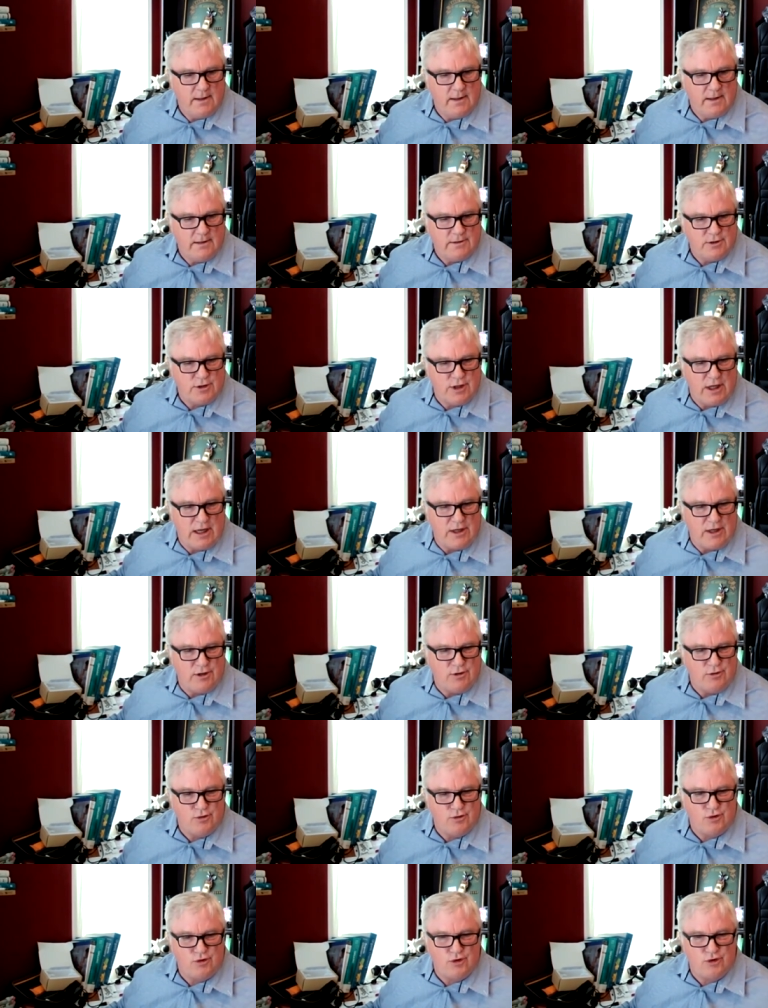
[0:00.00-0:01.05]
Seeing
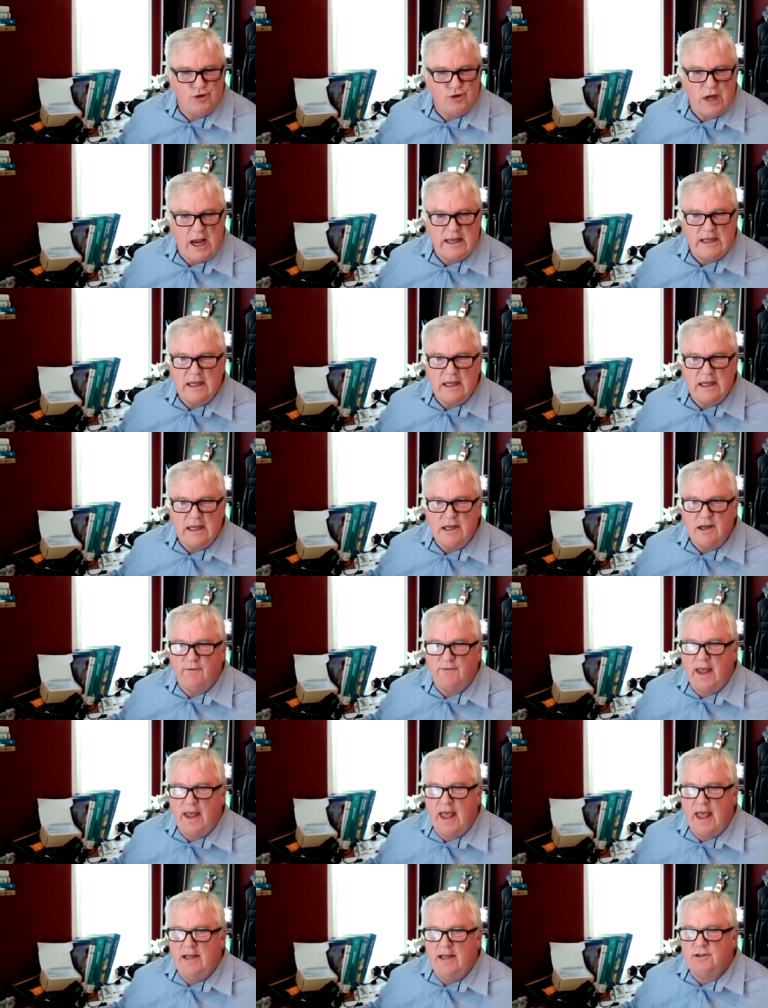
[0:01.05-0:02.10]
shaking of
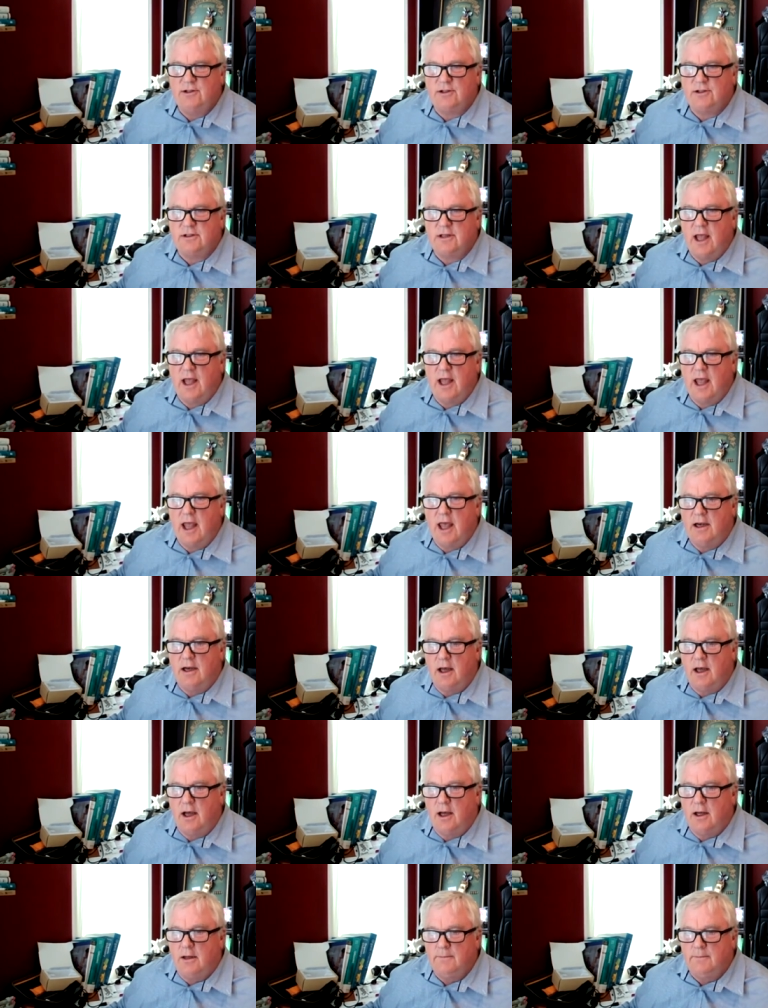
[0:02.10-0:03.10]
heads, and